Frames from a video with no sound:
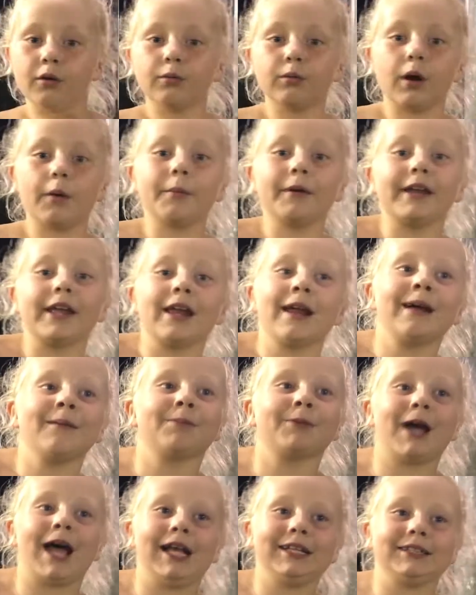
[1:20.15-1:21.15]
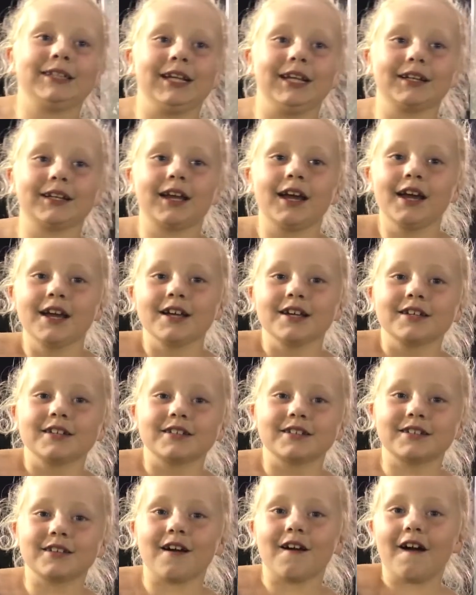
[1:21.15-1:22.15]
But we did our plastic.
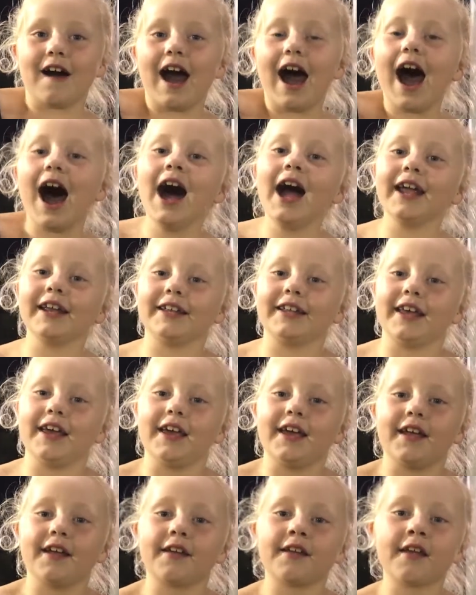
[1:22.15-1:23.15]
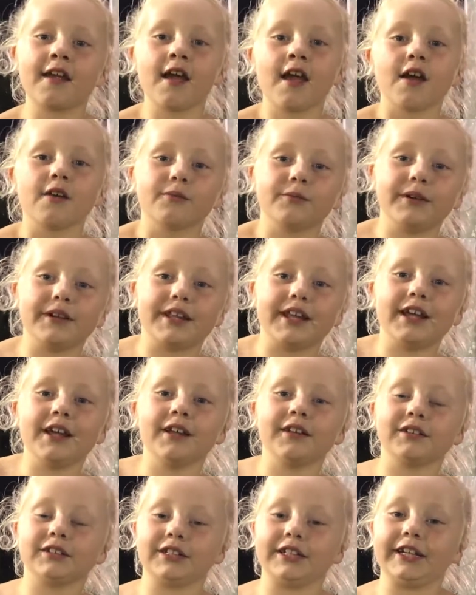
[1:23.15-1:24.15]
So I did. We
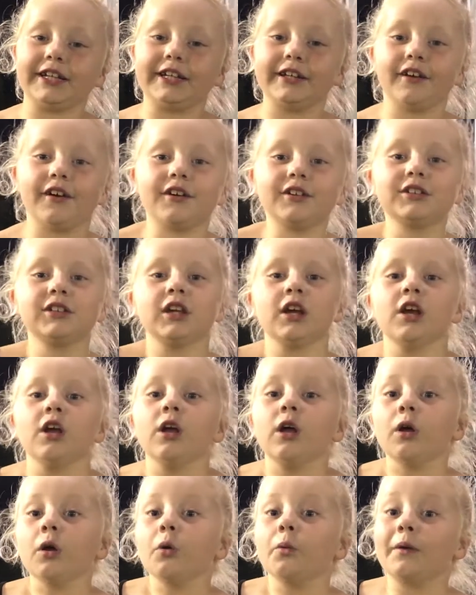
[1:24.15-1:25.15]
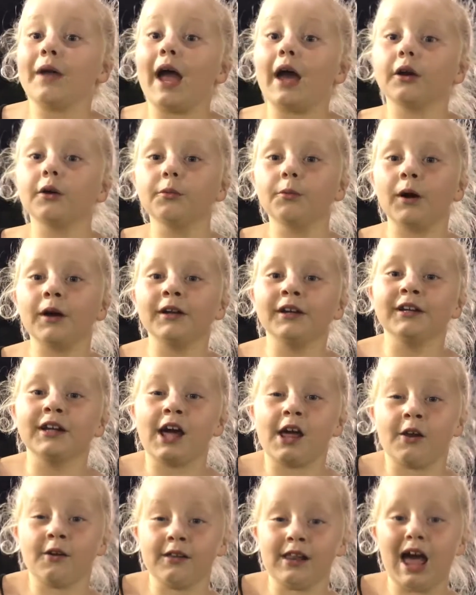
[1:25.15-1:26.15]
did cheers. We had a one
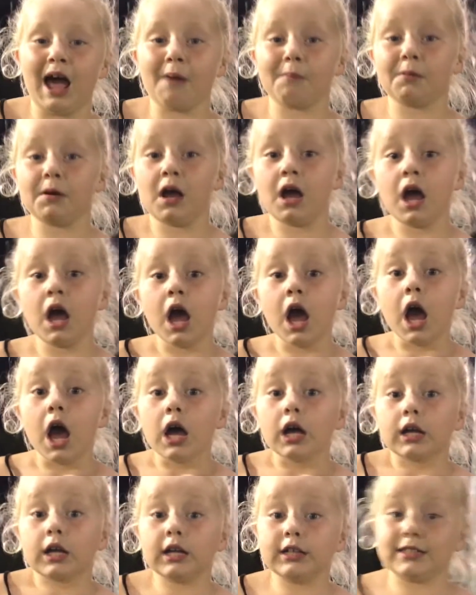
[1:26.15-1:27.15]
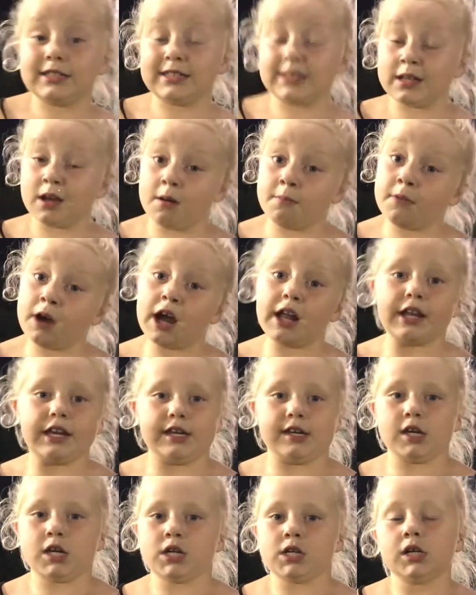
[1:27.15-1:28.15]
another lap because
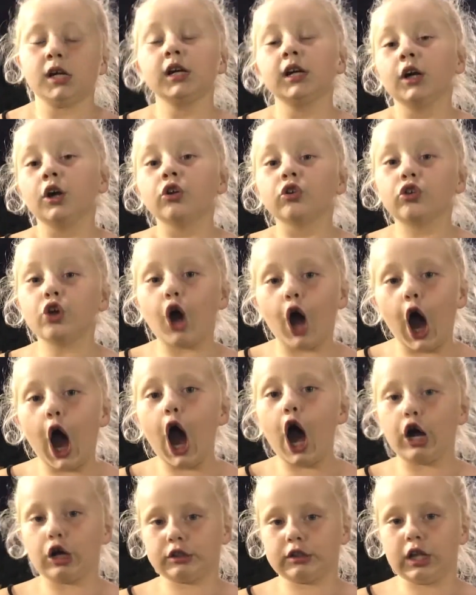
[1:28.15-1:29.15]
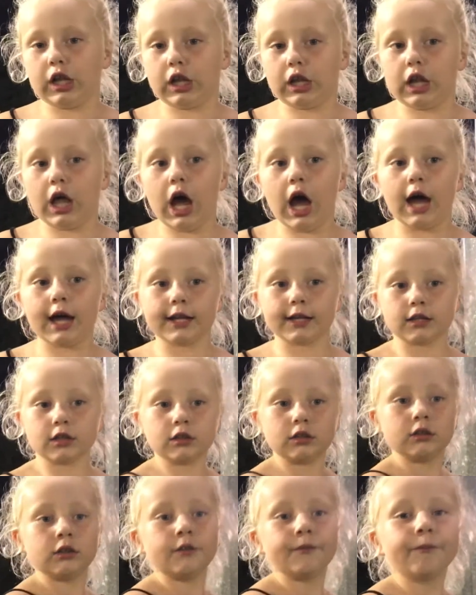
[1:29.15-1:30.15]
somebody talked a lot.
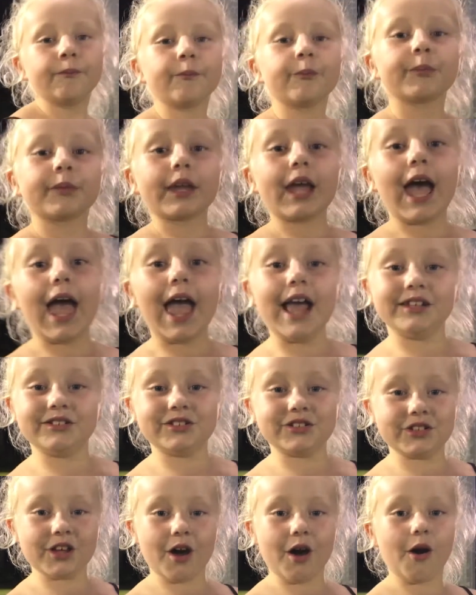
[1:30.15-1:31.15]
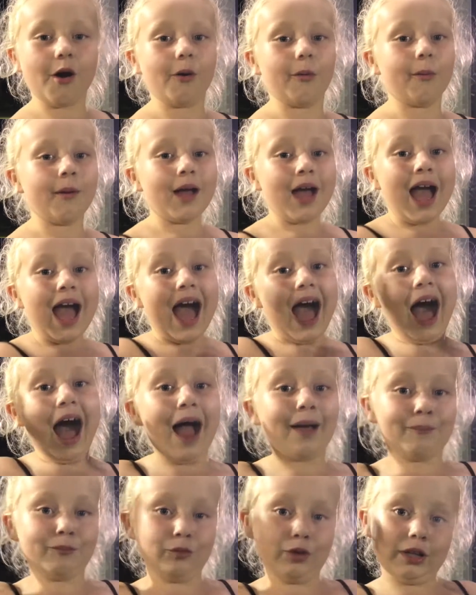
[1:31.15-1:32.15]
And so
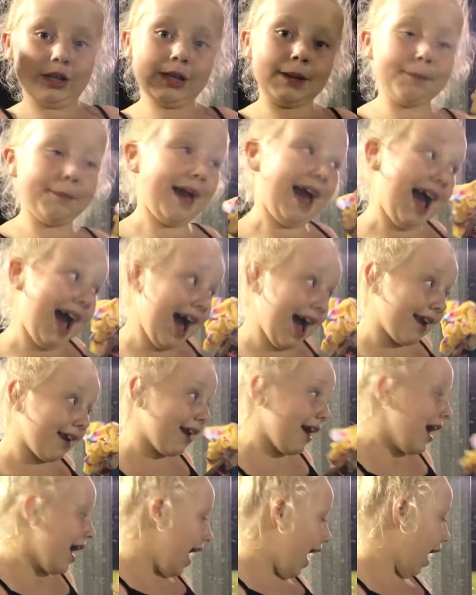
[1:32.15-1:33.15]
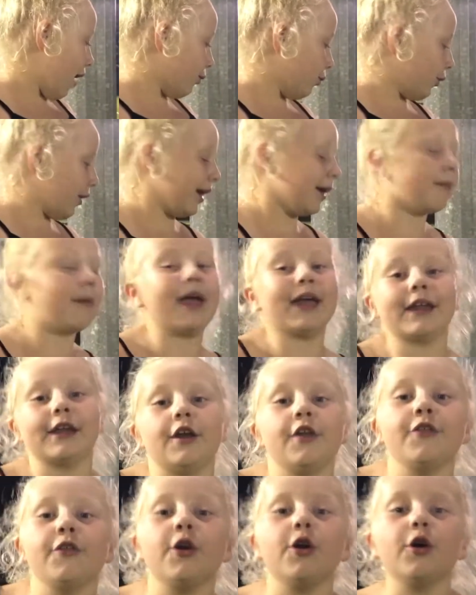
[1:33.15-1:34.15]
I'm really mad, and we made
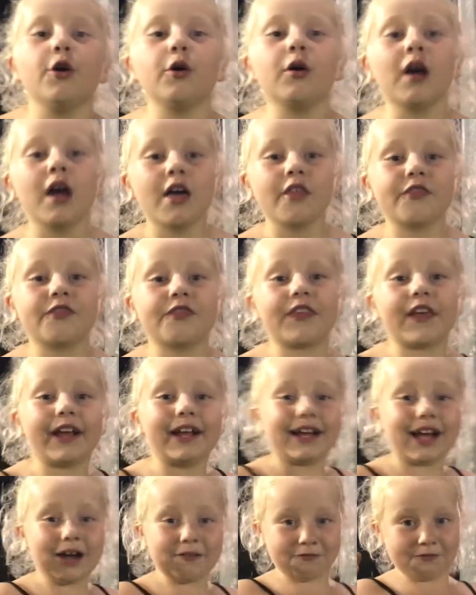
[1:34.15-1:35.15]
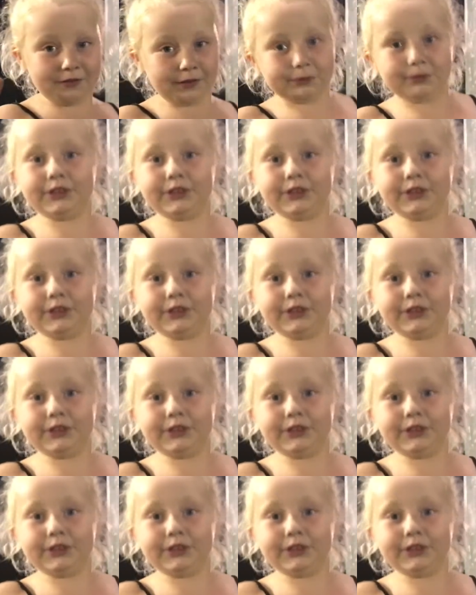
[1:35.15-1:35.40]
a new thing up for